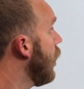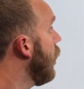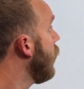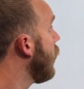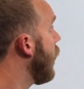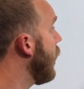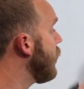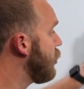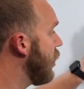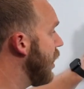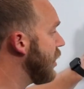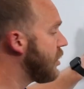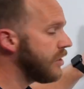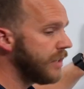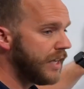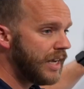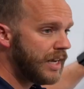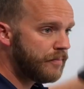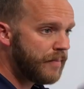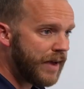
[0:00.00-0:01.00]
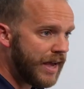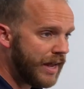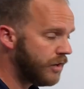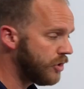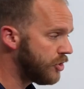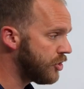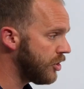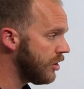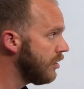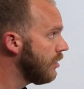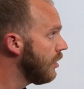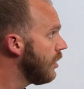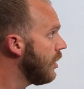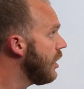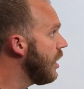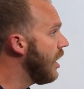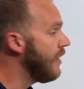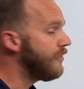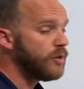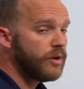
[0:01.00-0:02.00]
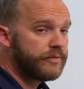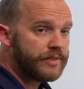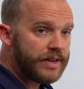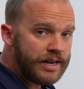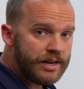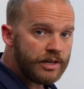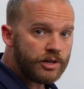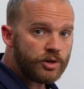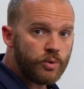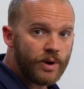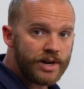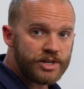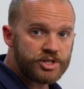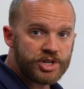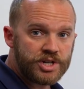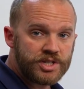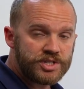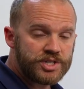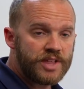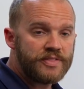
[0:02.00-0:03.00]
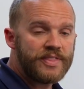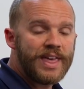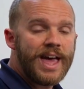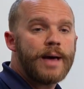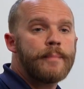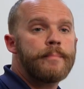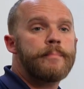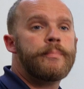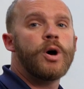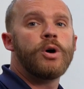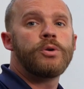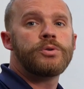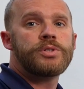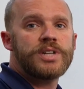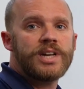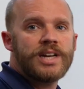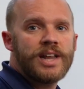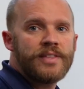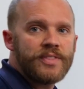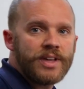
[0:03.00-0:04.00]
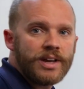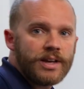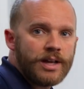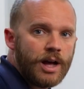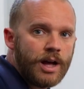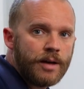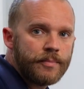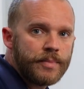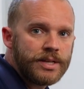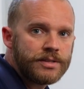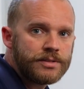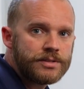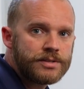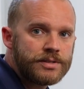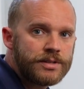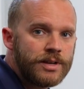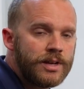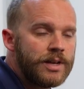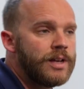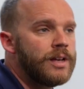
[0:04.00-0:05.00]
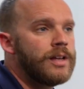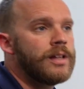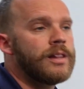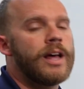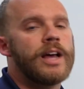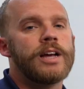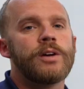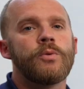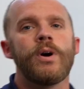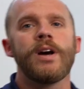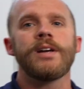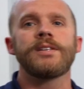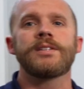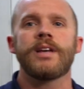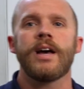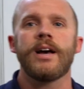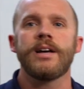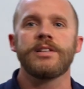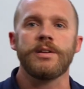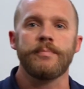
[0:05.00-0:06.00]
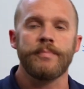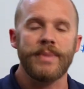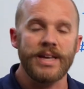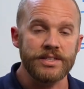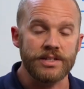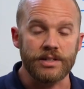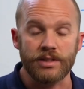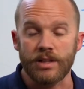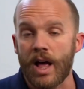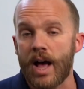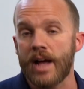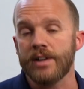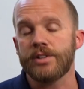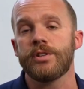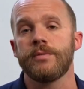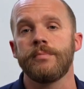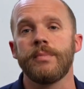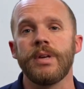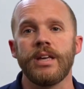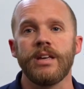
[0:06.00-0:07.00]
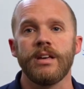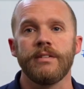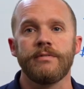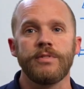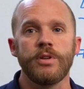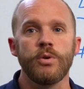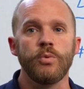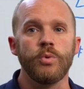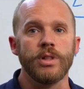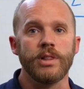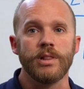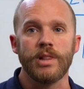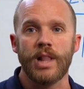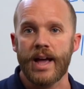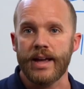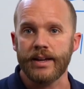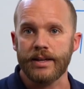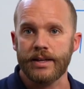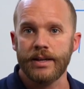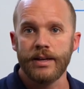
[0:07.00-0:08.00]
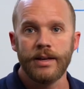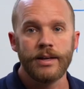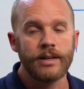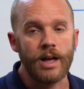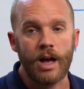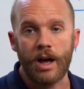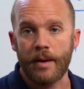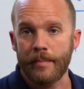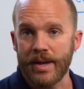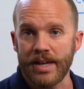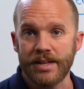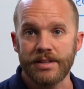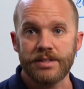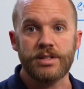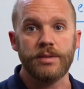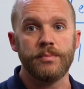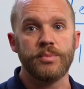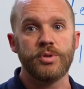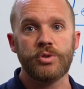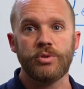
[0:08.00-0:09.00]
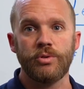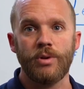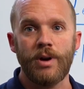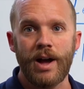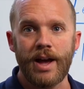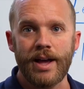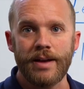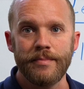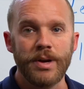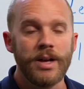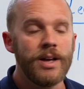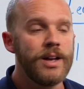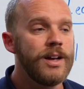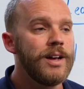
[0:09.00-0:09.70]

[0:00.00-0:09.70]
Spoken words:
Okay, so that's lead manager. If you have any questions on that, post it in the comments. Likewise, guys, it means a lot to me if you would like, comment, subscribe.